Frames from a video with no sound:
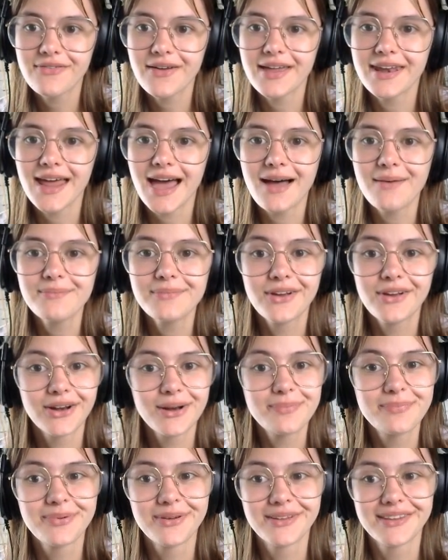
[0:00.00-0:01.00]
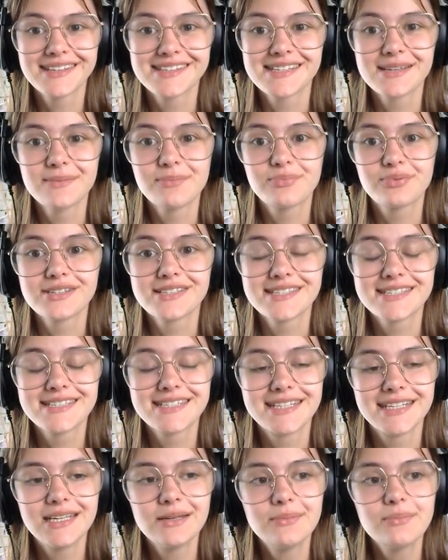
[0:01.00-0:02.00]
and I'm gonna put this in
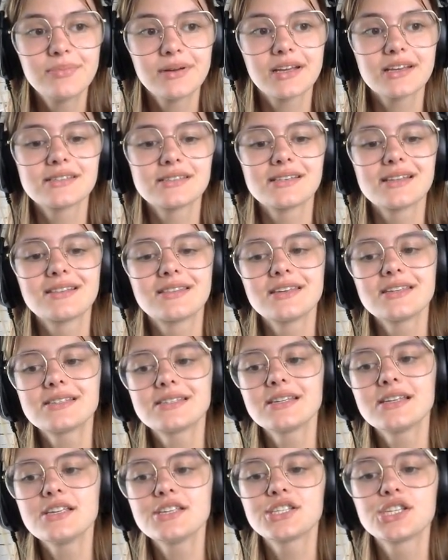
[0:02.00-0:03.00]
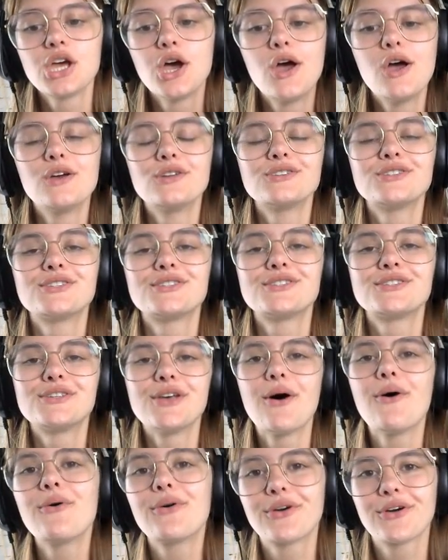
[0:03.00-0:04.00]
pristine because this is
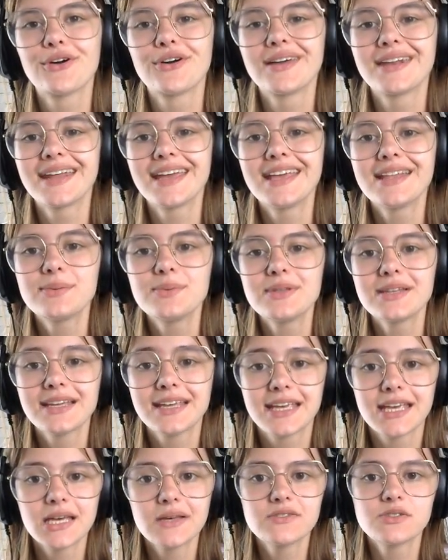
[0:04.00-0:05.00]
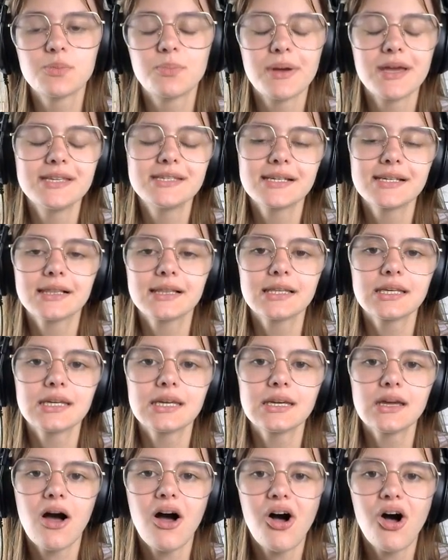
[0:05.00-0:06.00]
so good. It gives
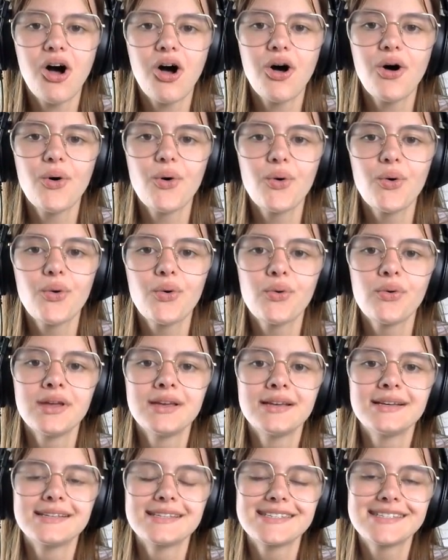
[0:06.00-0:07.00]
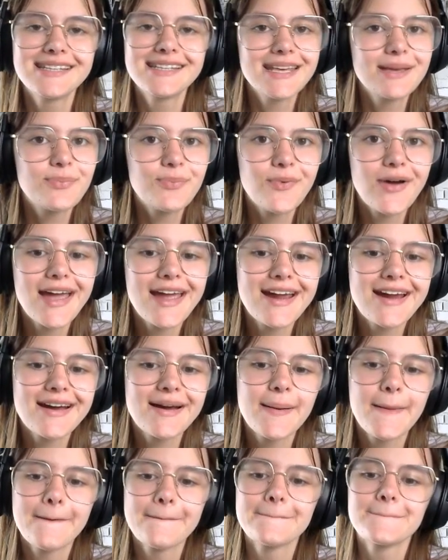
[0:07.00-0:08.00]
basically all
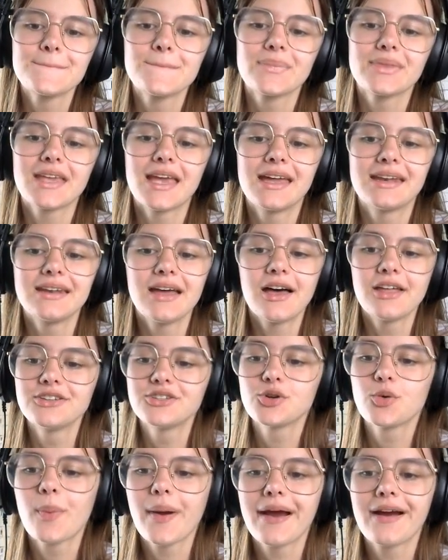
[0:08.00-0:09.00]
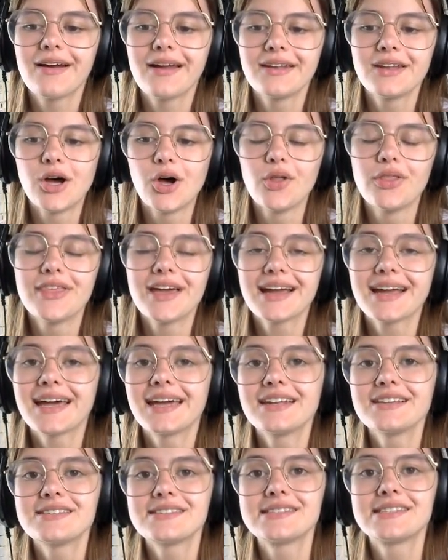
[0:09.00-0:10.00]
sleepwear and underwear and all that
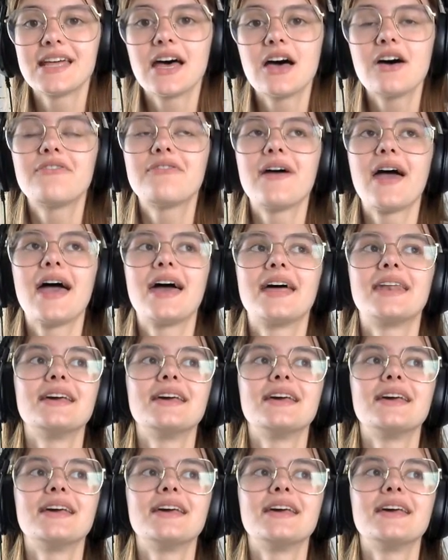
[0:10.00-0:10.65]
kind of stuff, and